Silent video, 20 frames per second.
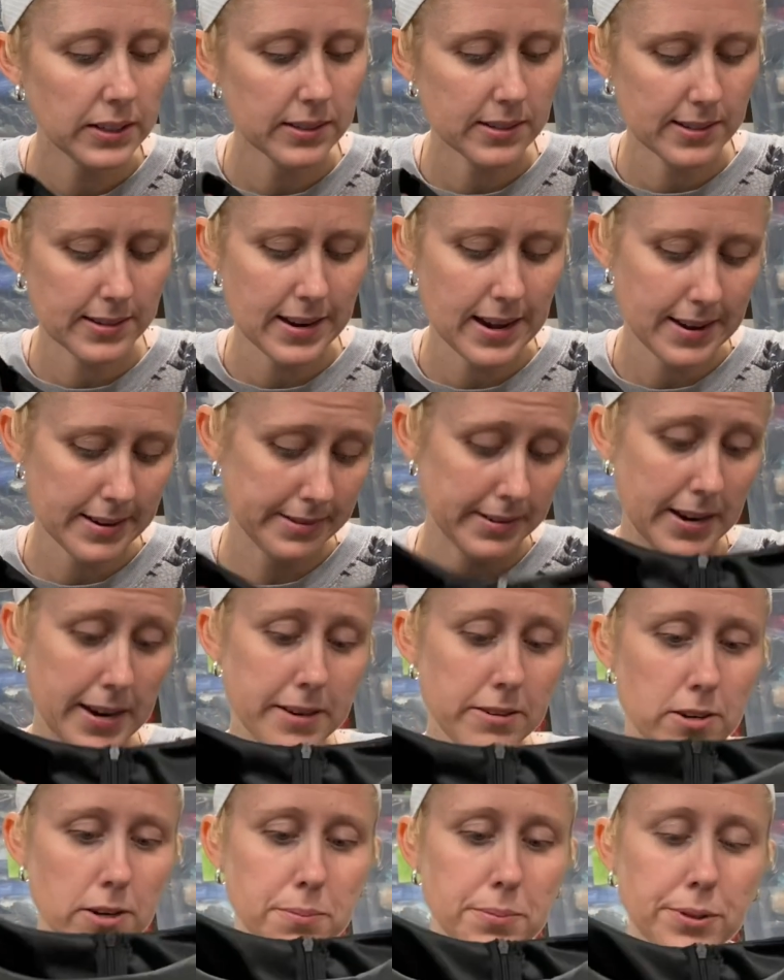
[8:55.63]
It's not
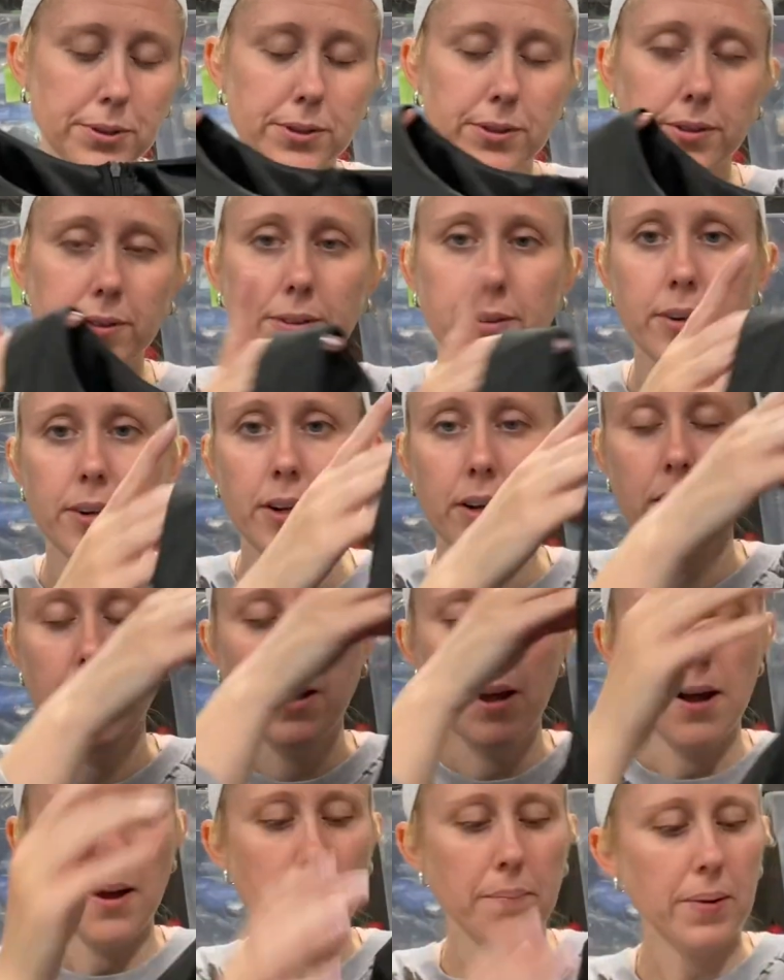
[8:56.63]
terrible,
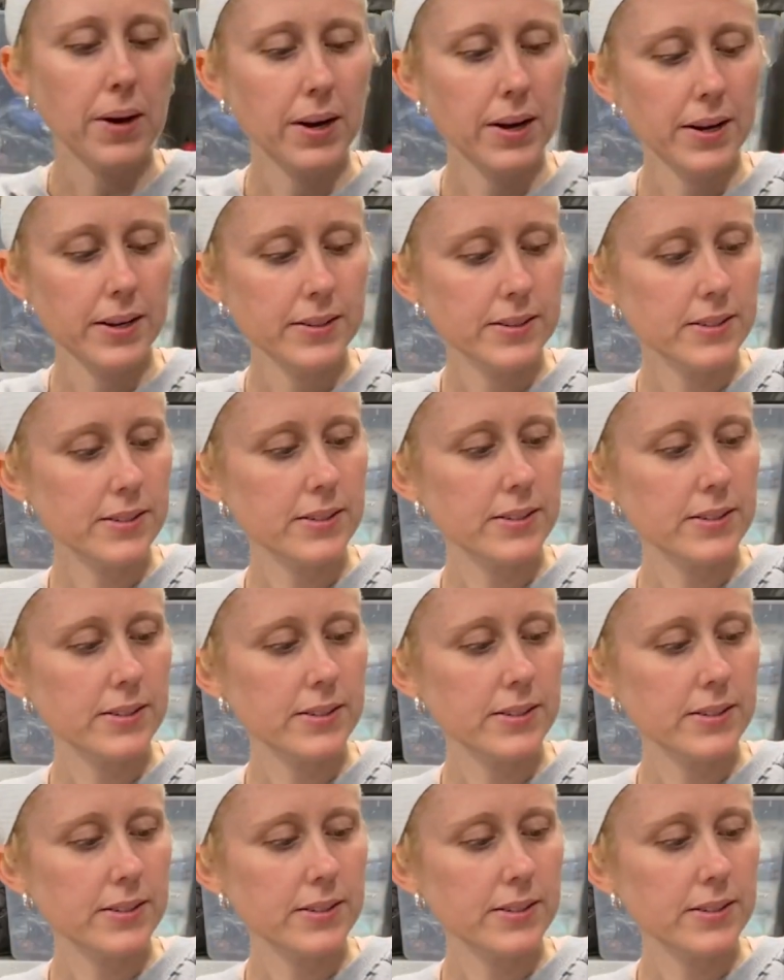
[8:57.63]
but